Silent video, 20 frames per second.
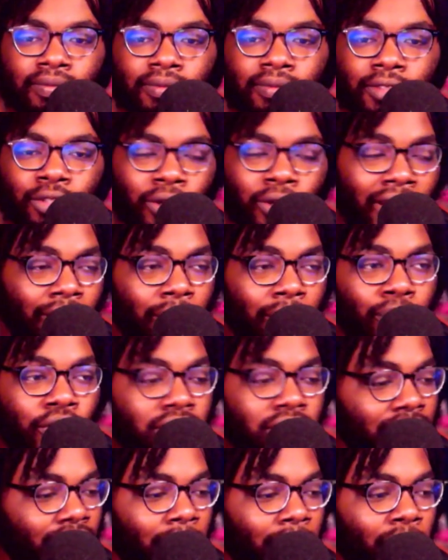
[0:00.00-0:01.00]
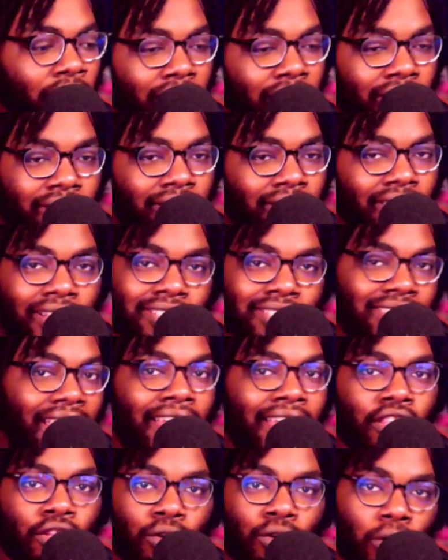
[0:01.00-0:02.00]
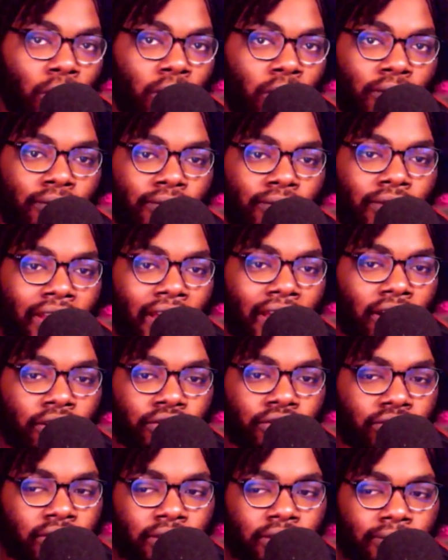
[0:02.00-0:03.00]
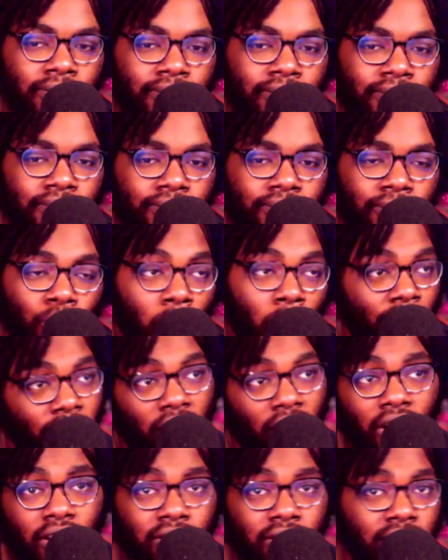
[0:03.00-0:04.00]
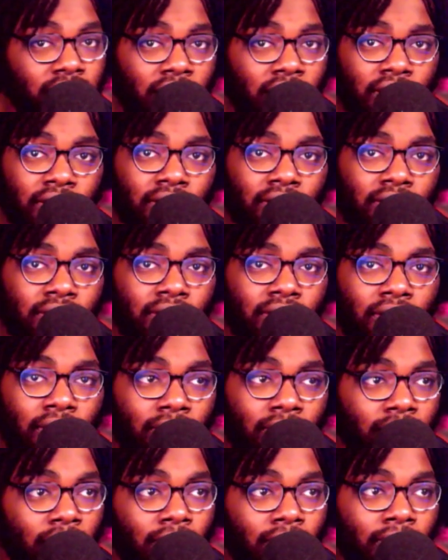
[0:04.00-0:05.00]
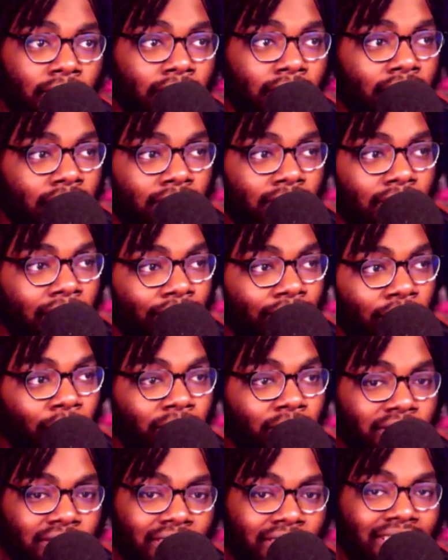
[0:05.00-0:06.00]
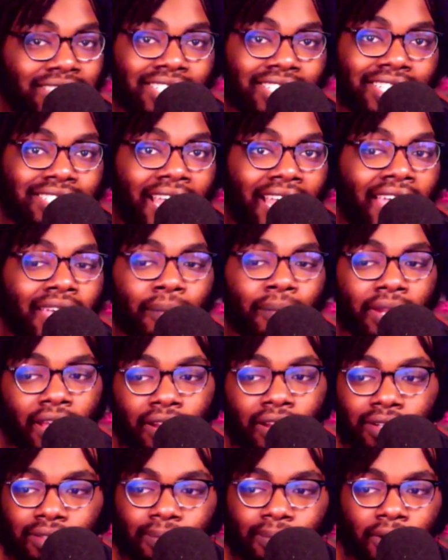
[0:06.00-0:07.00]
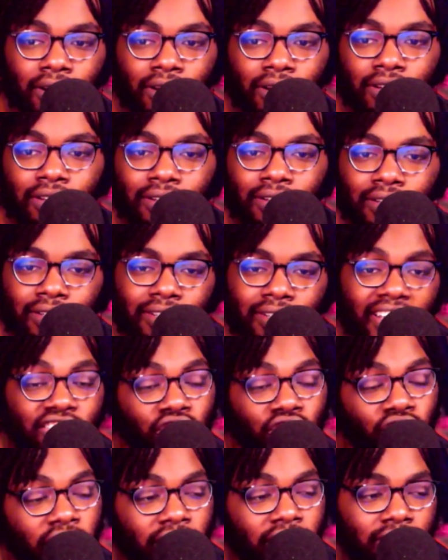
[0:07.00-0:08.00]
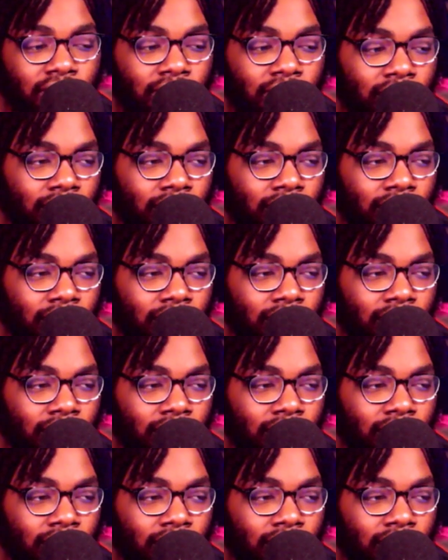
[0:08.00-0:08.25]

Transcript: But at a push of a button, they can just end it all for that country. Or for us, shit. I don't know. You never know when the sun shit is aiming at us, bro. That's crazy.